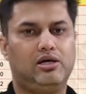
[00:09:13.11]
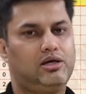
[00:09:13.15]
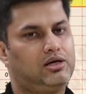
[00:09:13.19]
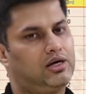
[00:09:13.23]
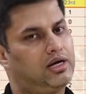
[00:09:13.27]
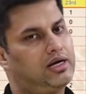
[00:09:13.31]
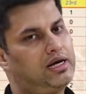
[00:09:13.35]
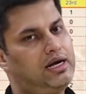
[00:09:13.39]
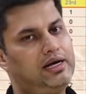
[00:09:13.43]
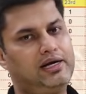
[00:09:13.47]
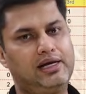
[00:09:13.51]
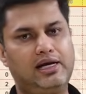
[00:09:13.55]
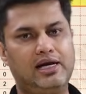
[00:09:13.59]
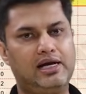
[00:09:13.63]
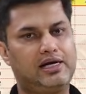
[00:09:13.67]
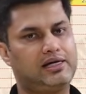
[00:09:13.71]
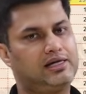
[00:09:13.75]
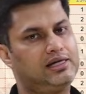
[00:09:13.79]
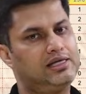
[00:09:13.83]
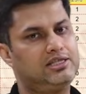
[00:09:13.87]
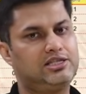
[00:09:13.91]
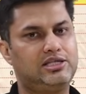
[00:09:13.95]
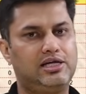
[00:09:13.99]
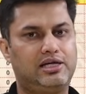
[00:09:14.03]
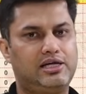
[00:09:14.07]
Current
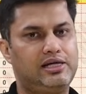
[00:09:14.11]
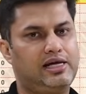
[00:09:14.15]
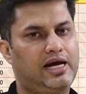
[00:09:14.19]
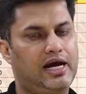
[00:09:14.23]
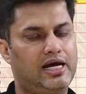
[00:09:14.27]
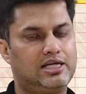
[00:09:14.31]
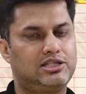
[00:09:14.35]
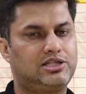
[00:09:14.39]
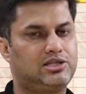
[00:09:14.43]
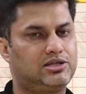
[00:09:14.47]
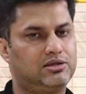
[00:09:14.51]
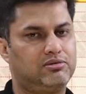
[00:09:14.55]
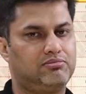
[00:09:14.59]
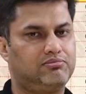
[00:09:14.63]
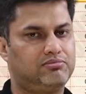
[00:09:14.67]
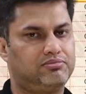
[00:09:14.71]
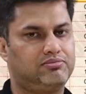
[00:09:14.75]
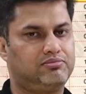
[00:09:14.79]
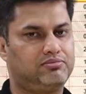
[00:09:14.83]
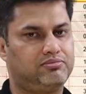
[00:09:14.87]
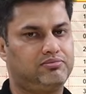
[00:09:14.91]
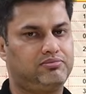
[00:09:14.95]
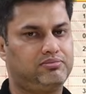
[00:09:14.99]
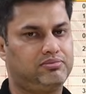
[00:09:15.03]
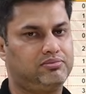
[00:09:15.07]
electricity has,
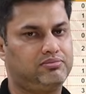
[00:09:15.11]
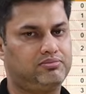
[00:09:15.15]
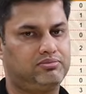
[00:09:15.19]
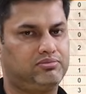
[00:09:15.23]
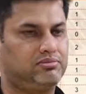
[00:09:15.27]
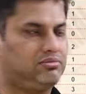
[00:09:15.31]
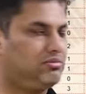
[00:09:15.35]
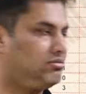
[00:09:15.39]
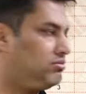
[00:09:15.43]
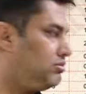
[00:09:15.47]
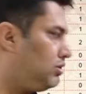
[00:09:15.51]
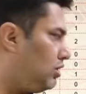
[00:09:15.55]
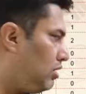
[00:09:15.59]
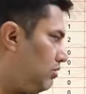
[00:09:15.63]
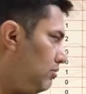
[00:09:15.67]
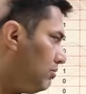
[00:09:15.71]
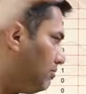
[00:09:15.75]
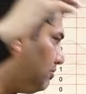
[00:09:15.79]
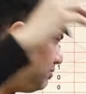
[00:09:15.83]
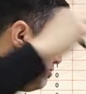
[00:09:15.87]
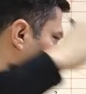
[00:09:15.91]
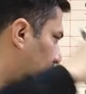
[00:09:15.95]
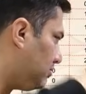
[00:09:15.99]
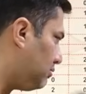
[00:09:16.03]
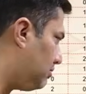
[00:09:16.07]

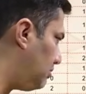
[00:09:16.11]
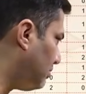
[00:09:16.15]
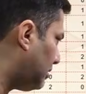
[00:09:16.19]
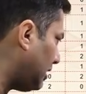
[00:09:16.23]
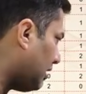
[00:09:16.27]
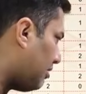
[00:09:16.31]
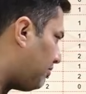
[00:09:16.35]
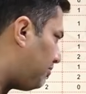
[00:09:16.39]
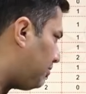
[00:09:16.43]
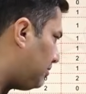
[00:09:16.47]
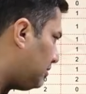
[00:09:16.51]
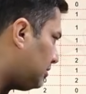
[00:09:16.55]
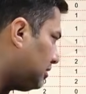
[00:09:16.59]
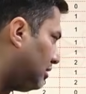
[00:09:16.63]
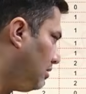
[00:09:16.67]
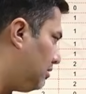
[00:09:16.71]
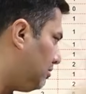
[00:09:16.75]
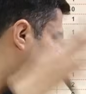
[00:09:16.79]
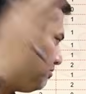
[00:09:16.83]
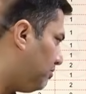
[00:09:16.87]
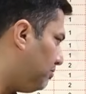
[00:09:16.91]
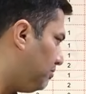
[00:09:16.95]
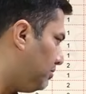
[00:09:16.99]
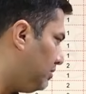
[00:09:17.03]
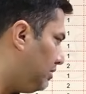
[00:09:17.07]

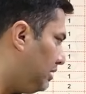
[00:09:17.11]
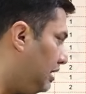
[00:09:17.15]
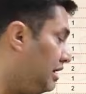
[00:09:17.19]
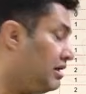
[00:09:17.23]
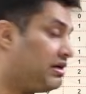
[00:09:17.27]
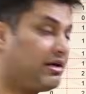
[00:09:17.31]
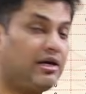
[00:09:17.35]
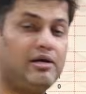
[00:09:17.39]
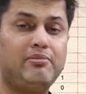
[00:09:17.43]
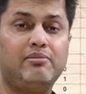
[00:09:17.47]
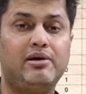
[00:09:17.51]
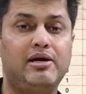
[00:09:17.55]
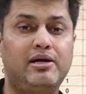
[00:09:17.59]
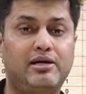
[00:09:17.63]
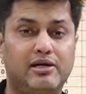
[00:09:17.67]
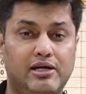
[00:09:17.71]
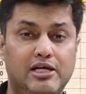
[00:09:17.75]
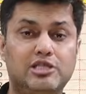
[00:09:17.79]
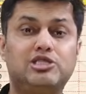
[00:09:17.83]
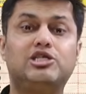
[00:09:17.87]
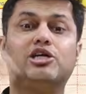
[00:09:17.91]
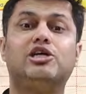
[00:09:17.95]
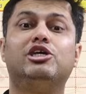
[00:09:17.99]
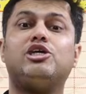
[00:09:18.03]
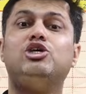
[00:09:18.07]
the increment
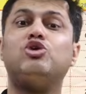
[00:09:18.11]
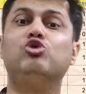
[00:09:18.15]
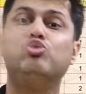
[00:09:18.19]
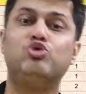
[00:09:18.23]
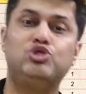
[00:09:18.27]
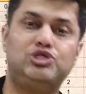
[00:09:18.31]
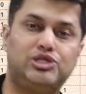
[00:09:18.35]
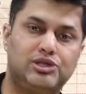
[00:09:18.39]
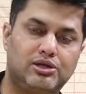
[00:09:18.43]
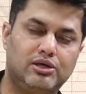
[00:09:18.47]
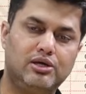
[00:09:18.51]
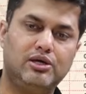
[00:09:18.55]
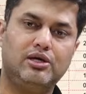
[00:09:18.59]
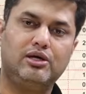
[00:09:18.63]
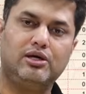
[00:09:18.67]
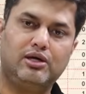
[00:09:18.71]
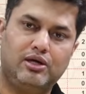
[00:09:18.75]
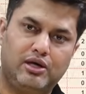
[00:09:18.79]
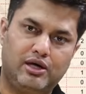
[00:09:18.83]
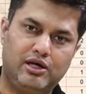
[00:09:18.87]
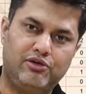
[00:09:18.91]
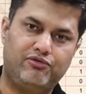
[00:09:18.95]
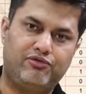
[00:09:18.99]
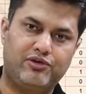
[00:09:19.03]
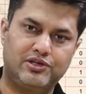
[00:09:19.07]
is huge
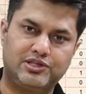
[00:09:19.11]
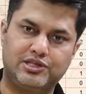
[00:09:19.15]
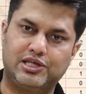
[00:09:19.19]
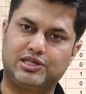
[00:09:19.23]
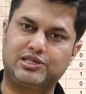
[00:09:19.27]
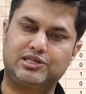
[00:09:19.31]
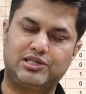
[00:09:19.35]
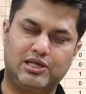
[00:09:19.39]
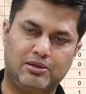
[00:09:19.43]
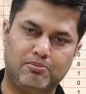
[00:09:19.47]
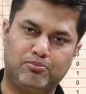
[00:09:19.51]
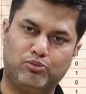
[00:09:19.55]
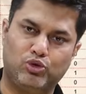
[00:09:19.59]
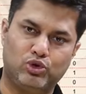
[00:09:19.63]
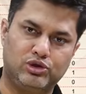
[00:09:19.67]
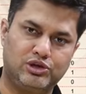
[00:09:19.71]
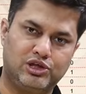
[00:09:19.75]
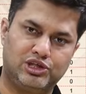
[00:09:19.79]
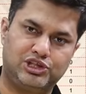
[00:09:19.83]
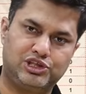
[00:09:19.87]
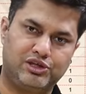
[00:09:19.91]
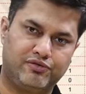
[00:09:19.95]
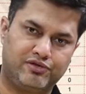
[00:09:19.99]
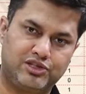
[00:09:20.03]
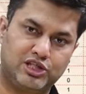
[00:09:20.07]
in physics in both
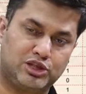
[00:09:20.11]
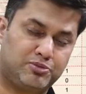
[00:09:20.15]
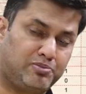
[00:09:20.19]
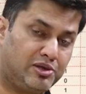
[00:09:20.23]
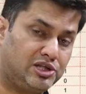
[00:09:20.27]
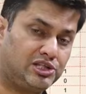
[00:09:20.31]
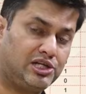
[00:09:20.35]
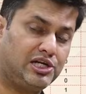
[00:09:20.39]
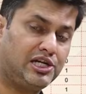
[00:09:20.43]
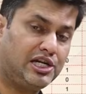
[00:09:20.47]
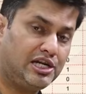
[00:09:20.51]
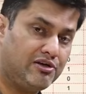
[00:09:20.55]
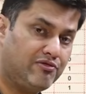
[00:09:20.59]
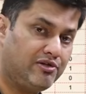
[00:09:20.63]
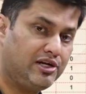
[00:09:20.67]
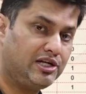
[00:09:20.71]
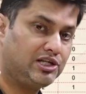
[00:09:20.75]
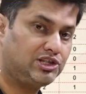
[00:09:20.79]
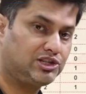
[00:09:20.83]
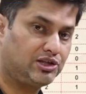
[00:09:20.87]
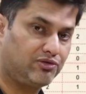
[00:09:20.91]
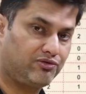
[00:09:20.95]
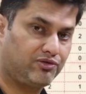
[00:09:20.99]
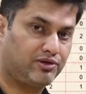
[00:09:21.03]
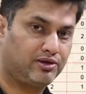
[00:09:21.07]
the shifts, especially
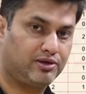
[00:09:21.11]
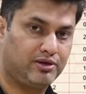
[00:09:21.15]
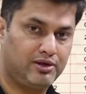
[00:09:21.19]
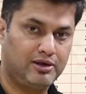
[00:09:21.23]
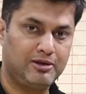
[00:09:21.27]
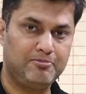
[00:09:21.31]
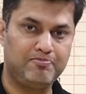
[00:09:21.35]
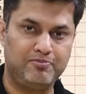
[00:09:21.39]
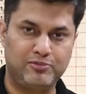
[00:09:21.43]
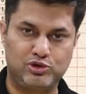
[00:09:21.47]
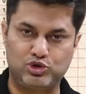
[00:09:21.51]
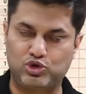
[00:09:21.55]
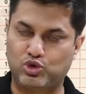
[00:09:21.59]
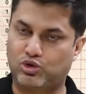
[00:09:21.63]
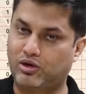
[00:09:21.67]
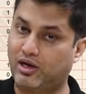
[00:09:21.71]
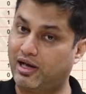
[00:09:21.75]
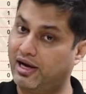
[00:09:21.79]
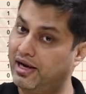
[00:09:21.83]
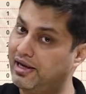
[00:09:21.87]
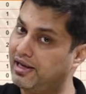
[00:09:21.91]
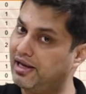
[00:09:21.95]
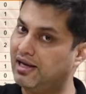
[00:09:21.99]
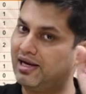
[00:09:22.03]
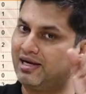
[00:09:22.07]
evening shift. So
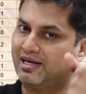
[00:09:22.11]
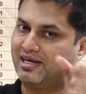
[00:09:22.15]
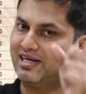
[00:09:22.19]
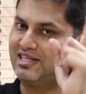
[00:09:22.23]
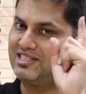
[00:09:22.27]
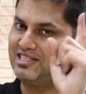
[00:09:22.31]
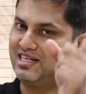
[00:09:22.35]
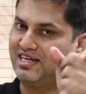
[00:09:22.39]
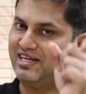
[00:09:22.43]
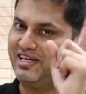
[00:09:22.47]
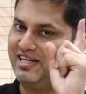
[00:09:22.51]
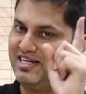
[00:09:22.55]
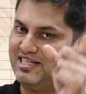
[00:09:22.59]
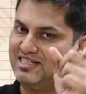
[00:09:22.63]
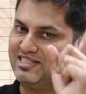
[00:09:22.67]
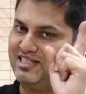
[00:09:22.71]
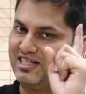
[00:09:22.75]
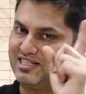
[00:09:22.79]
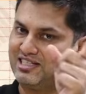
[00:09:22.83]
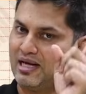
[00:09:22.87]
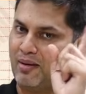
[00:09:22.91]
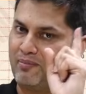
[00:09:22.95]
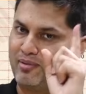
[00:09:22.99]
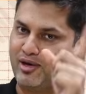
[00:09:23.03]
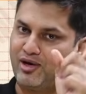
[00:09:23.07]
current electricity is
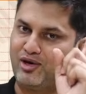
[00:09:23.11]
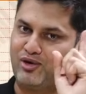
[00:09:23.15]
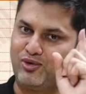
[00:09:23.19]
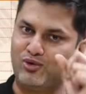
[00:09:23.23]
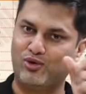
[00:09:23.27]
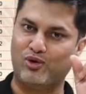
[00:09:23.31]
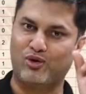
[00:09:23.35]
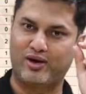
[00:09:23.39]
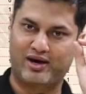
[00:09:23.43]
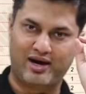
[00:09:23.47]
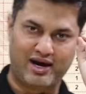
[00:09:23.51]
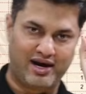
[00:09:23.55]
the chapter to go.